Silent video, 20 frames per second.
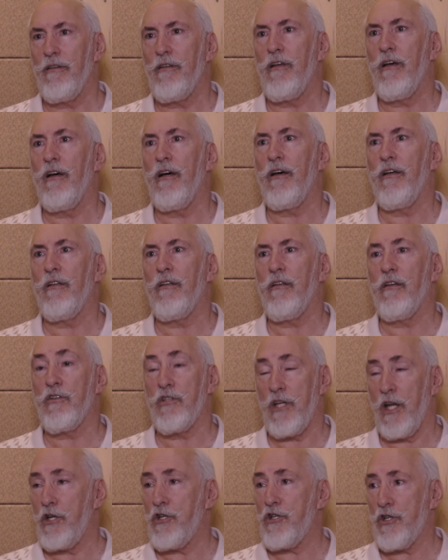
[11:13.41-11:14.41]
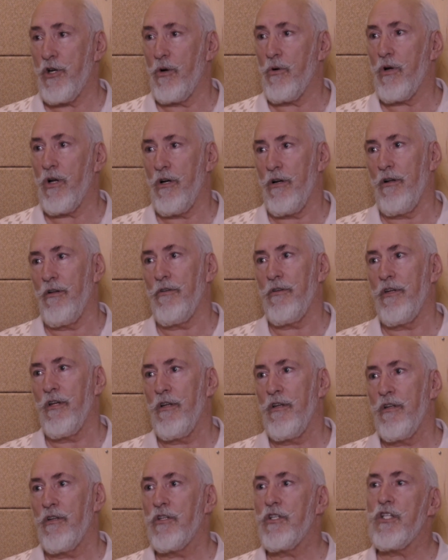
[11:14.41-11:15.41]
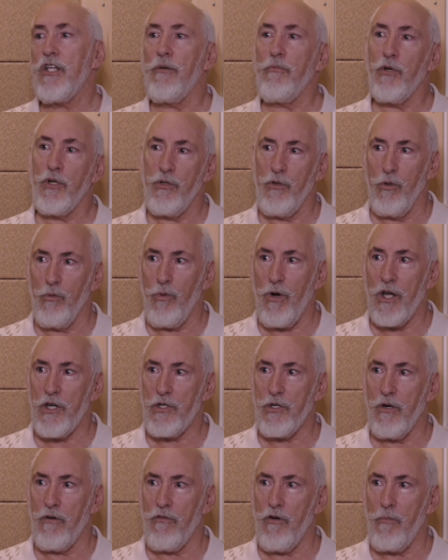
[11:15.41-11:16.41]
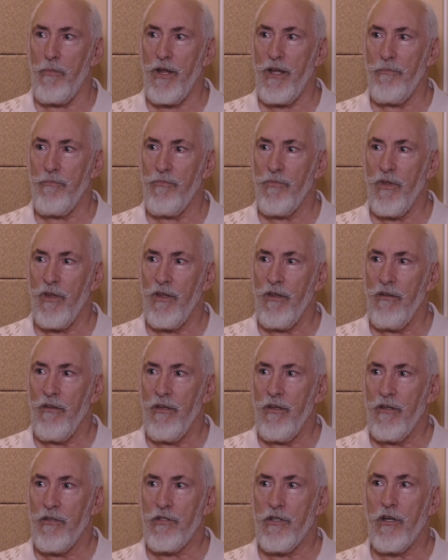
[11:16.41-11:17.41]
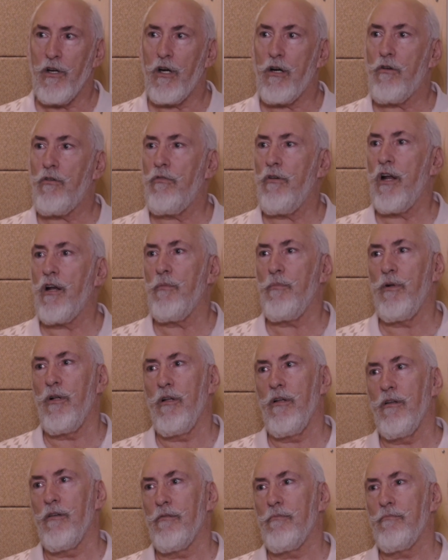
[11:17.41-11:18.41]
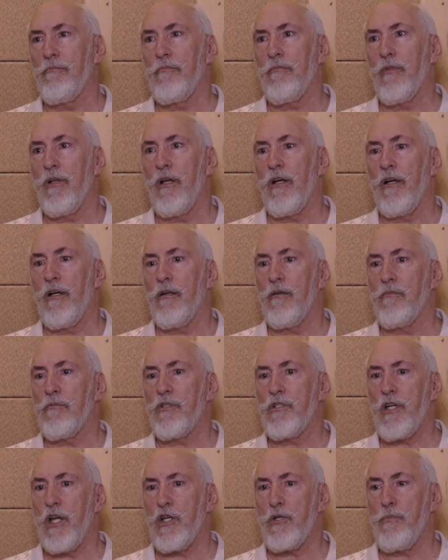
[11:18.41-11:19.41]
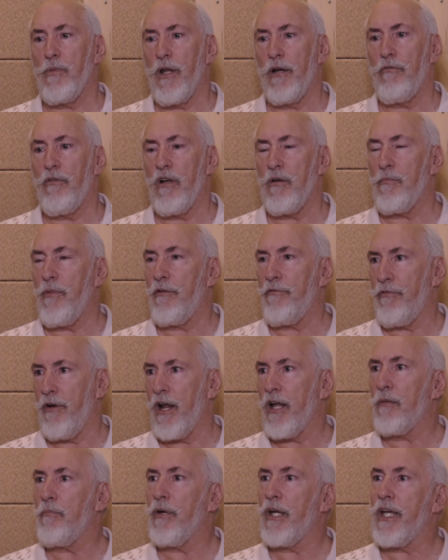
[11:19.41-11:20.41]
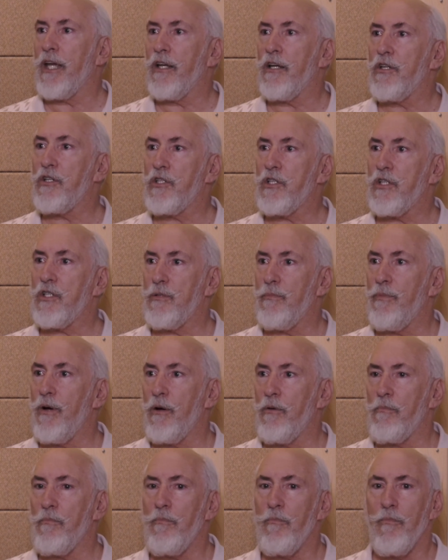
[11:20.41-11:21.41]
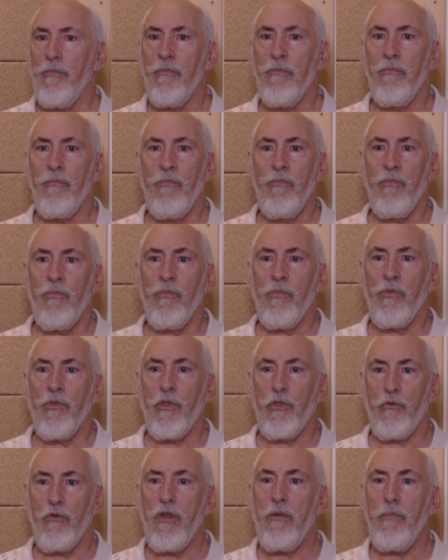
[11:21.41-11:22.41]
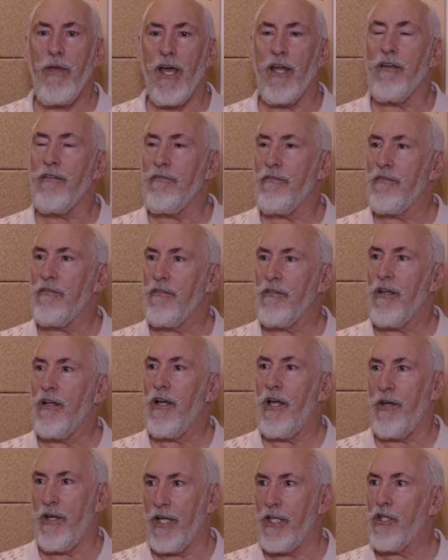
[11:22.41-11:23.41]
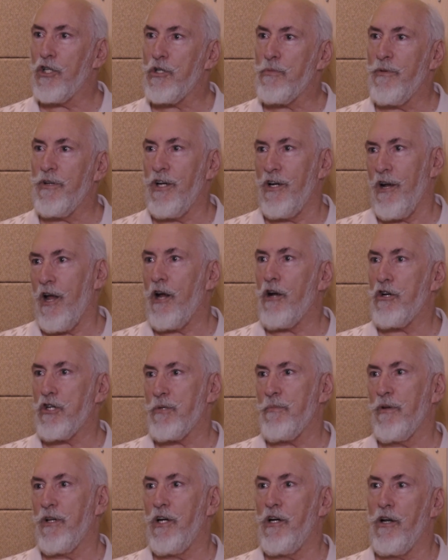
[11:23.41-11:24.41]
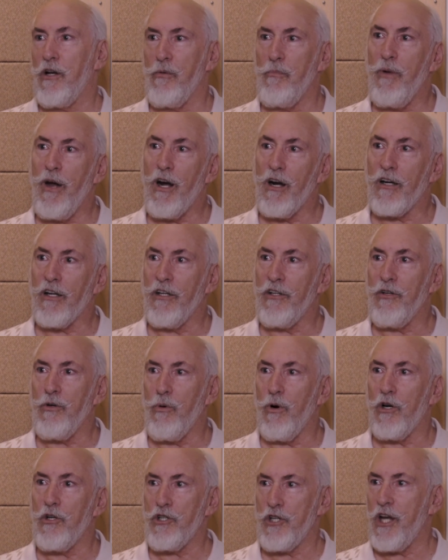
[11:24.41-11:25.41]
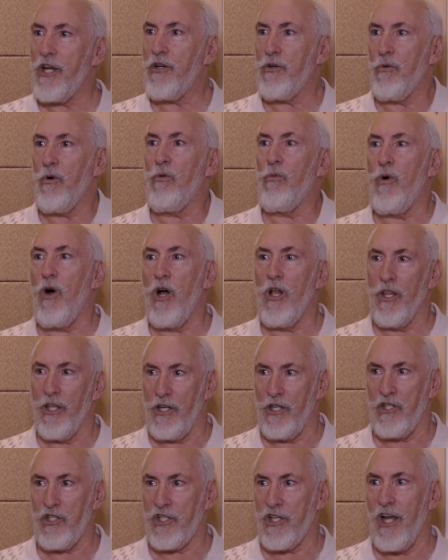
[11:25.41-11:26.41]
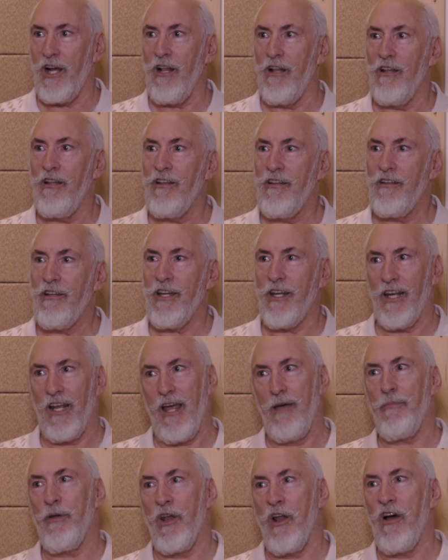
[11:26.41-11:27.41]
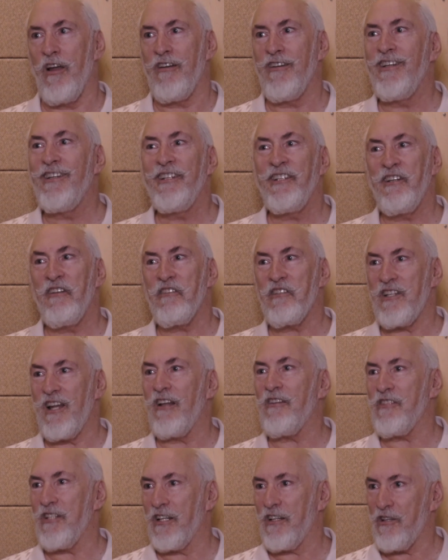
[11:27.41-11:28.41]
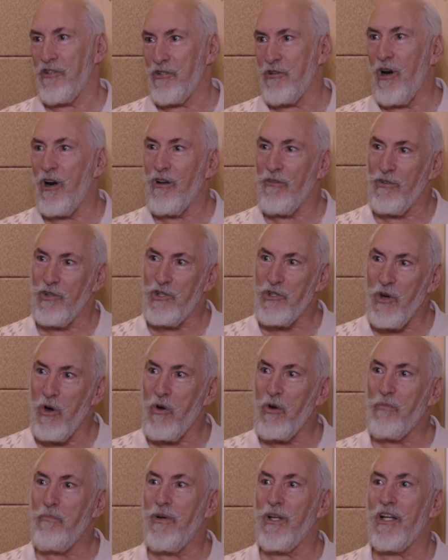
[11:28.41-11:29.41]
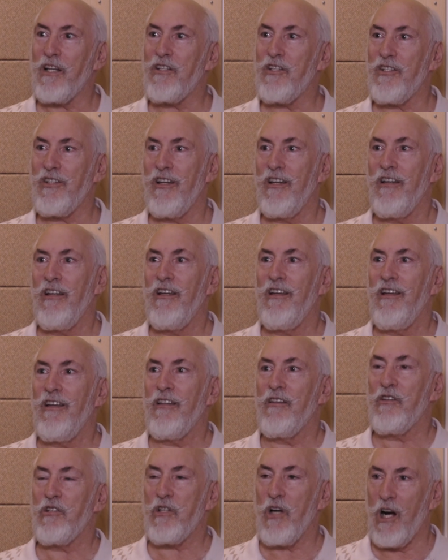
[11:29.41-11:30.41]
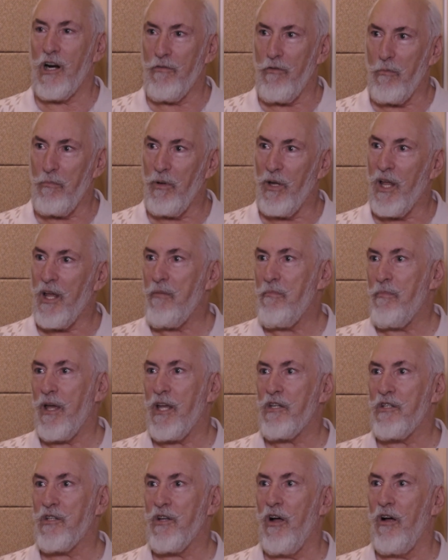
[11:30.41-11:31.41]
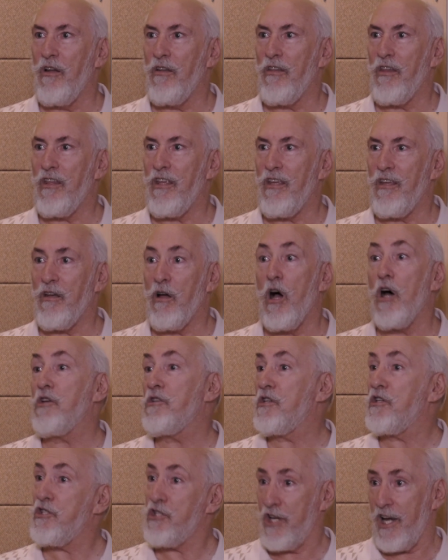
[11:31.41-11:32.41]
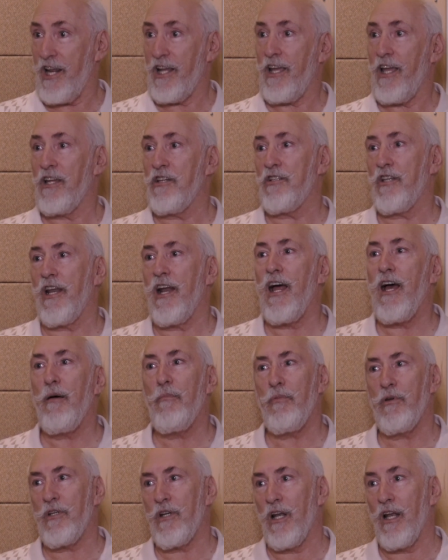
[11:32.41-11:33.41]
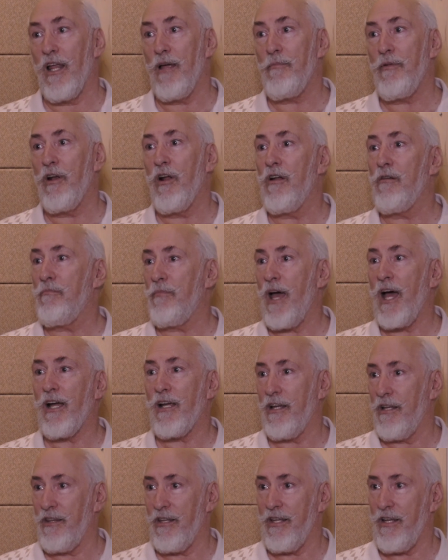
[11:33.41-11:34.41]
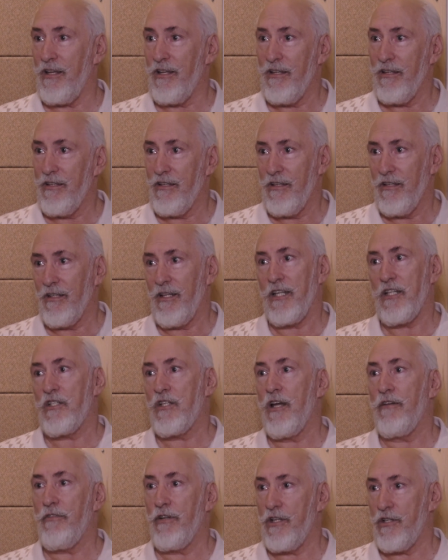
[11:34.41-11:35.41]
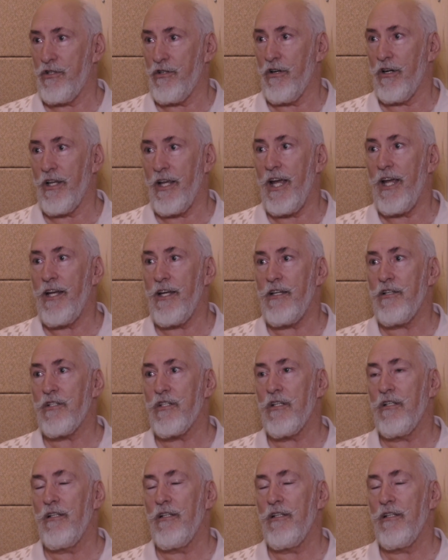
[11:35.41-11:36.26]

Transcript: a stage show called Someone Who'll Watch Over Me. It's an incredible stage play written by Frank McGuinness. It's about three men, an Englishman, an Irishman, and an American who are chained to a wall in a cell in Lebanon. And it sounds like the start of a joke, but it's the start of a play based on the hostage takings that happened in Lebanon back in the late 70s, early 80s.